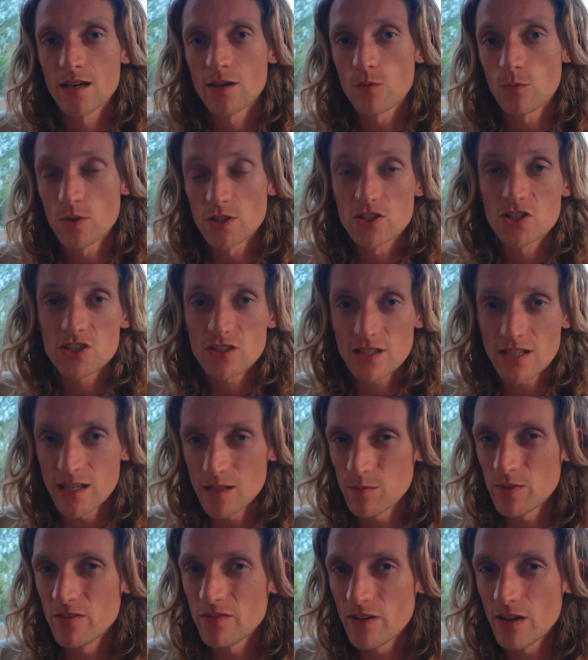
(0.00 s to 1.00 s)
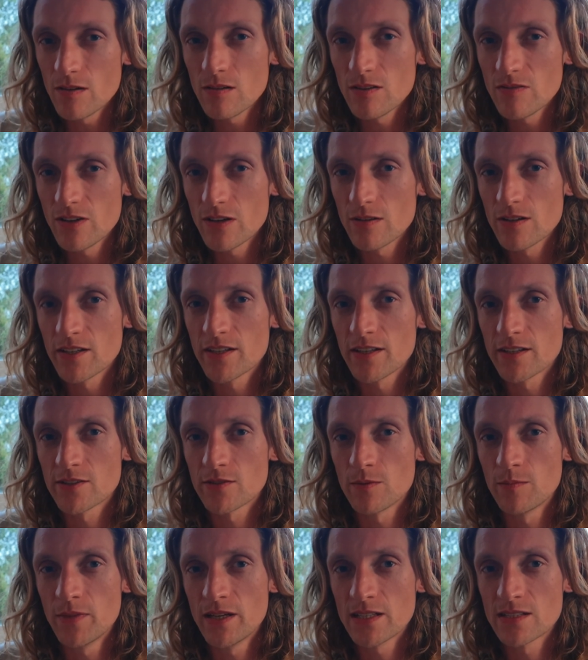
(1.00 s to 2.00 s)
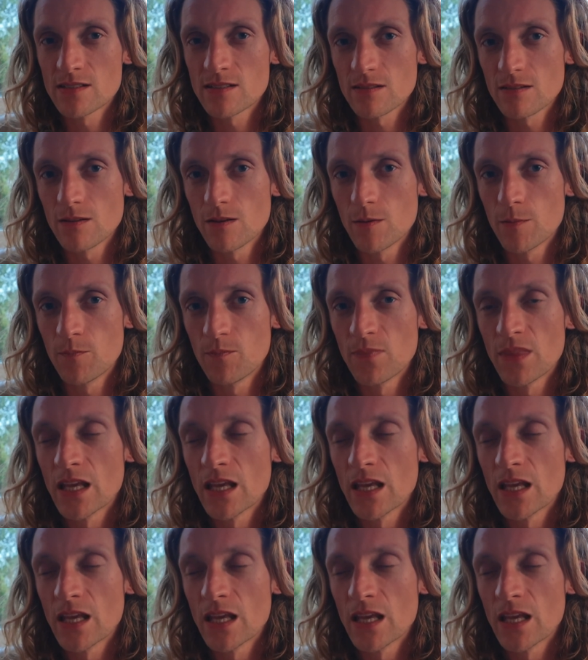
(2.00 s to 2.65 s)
which can be very, very detrimental.